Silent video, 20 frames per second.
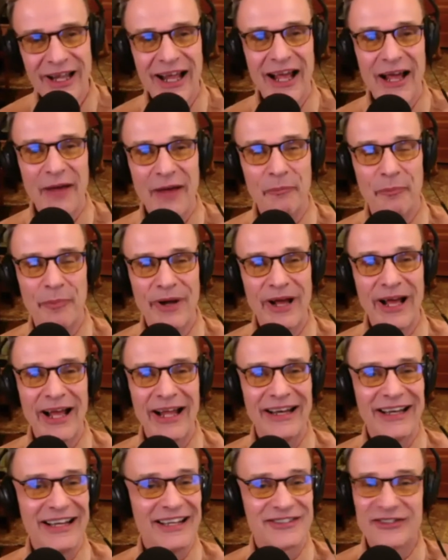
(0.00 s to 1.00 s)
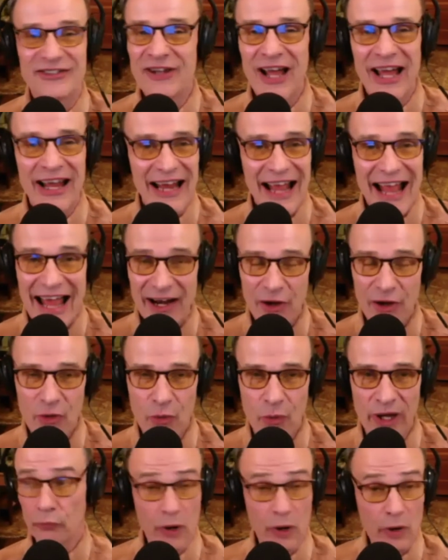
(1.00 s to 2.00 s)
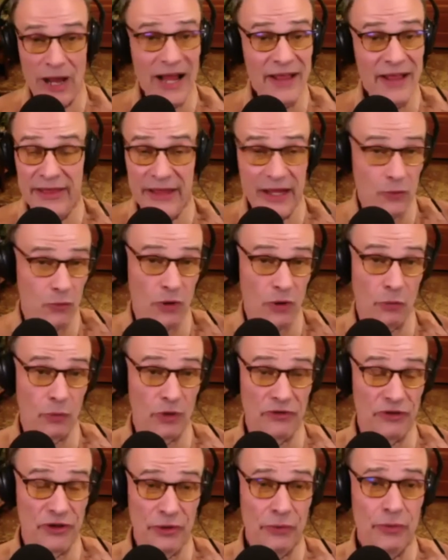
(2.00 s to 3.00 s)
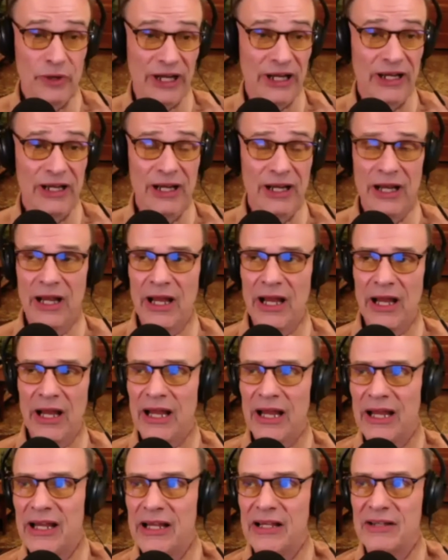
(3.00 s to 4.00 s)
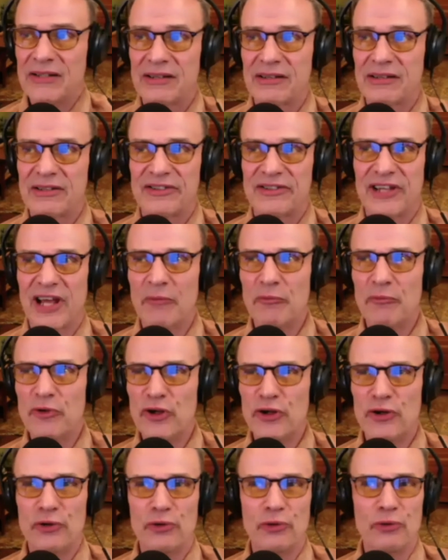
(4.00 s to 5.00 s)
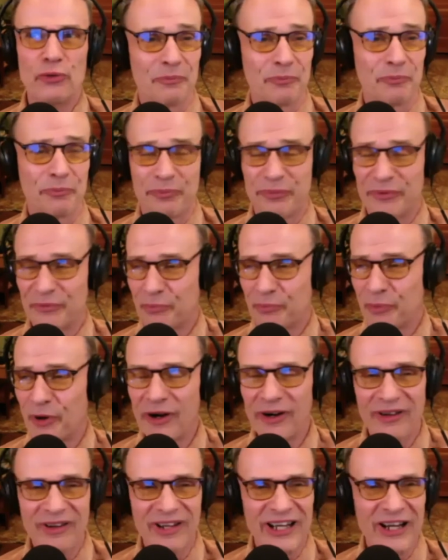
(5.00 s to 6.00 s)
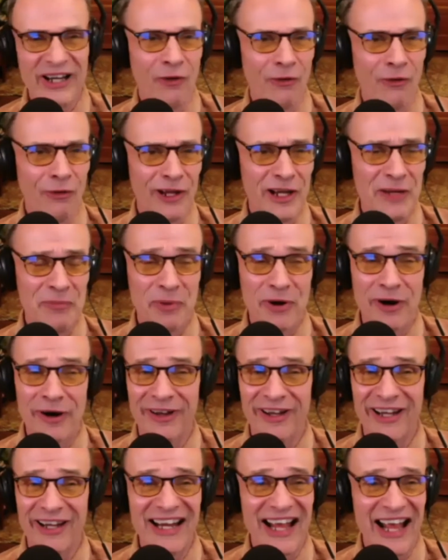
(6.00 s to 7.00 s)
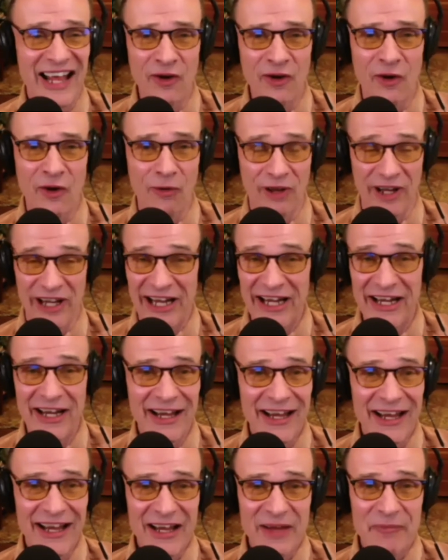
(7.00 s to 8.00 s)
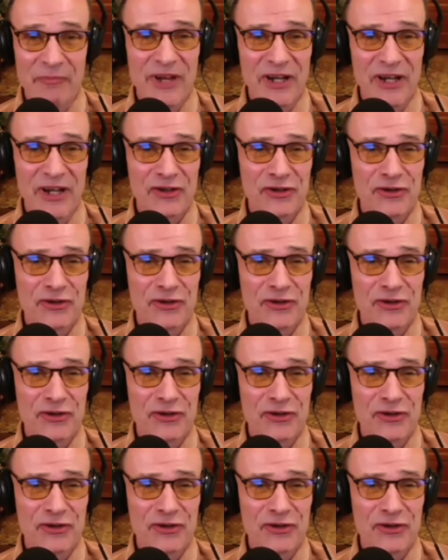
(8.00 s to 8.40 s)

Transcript: but it's not adequate. I think what we're doing is some new, partly holy, partly unholy mixture